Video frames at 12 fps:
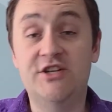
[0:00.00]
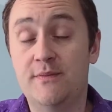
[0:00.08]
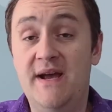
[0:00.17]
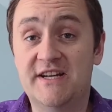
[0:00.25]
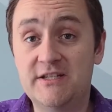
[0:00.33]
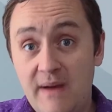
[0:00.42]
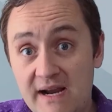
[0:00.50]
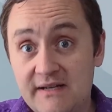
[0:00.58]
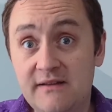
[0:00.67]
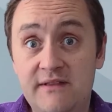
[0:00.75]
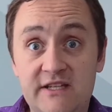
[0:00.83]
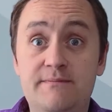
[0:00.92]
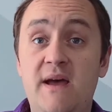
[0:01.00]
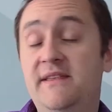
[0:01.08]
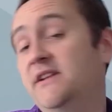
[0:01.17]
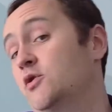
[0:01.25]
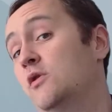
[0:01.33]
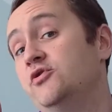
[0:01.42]
you might expect, this method
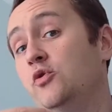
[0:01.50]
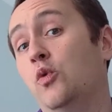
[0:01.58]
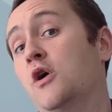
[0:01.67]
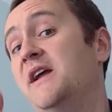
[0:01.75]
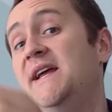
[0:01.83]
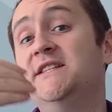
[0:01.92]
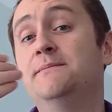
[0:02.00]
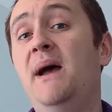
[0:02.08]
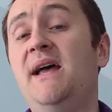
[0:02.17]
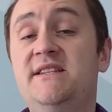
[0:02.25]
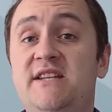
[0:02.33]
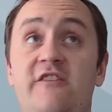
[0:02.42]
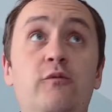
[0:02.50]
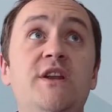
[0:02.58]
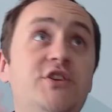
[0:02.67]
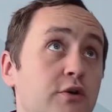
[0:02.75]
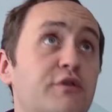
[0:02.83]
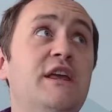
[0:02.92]
is going to work its best if we
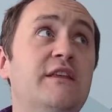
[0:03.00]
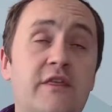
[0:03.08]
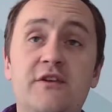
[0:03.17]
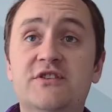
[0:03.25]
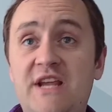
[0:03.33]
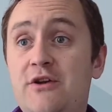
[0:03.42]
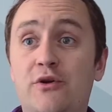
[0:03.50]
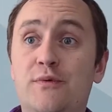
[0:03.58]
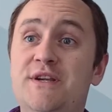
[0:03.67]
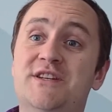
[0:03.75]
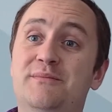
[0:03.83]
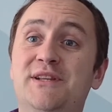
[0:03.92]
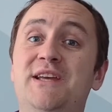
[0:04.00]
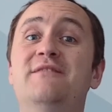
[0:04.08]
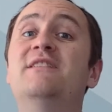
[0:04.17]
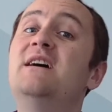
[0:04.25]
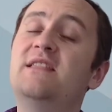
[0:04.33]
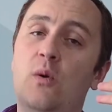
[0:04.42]
do think that there is a good reason to
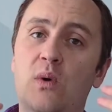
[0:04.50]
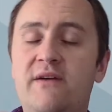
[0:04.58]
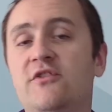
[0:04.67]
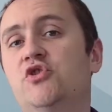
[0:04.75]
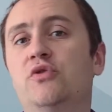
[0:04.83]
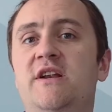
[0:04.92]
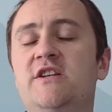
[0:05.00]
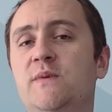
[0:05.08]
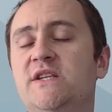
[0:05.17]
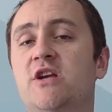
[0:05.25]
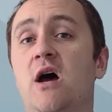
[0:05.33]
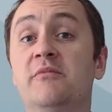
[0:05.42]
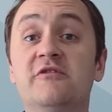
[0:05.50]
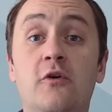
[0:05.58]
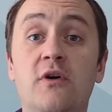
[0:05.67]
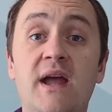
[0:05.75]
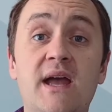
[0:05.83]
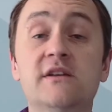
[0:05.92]
believe that whatever trends we saw
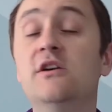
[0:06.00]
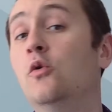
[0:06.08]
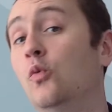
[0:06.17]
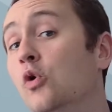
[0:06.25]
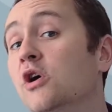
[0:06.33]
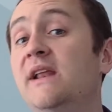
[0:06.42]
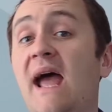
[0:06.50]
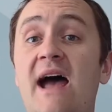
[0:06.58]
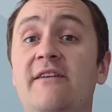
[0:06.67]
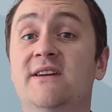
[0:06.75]
beforehand would have